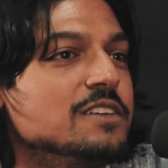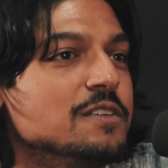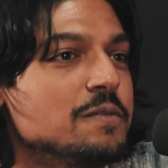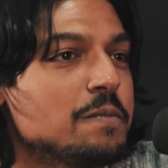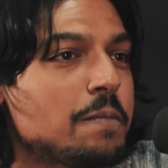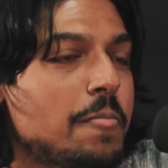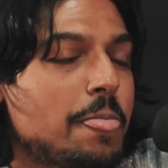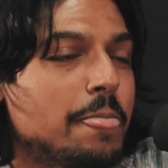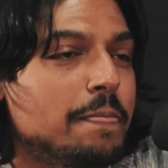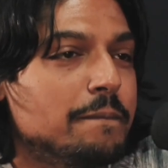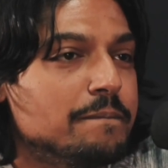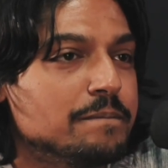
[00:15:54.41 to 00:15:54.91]

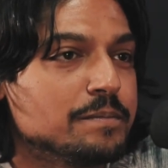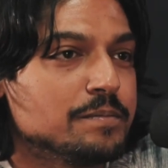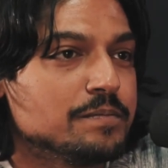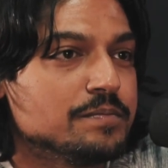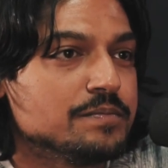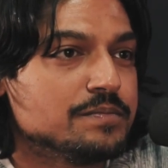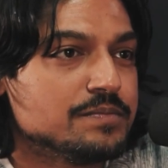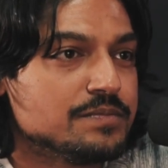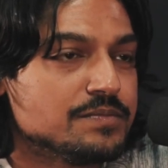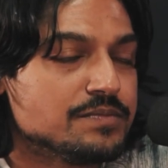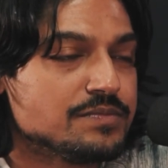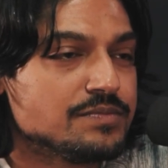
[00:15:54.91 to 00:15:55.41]
Well, I think
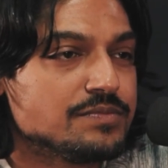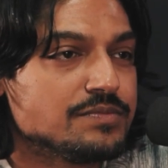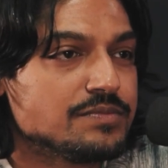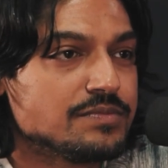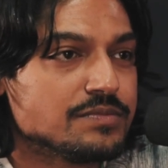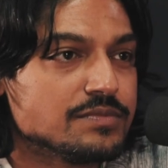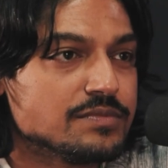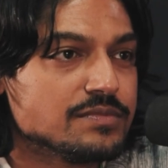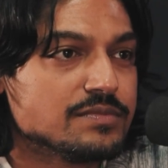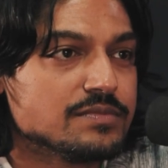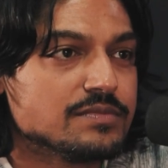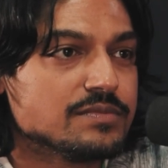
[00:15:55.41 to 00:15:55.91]
that's
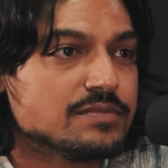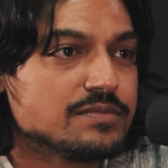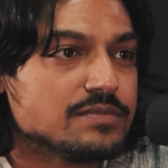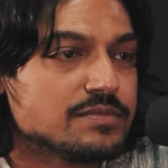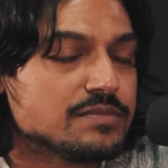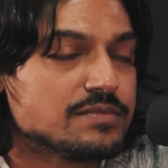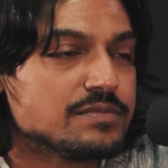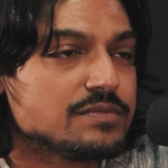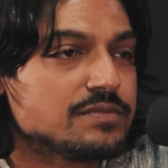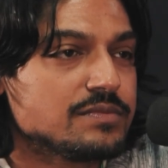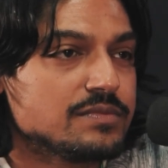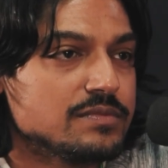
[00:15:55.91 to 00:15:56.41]
true, and,
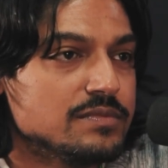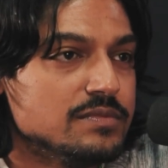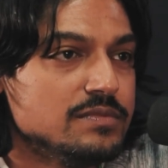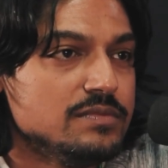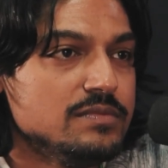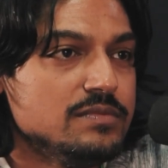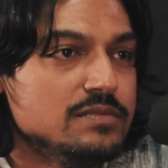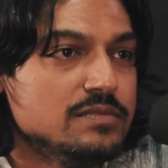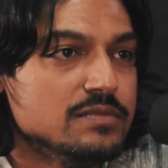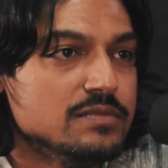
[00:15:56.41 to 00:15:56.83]
and I want to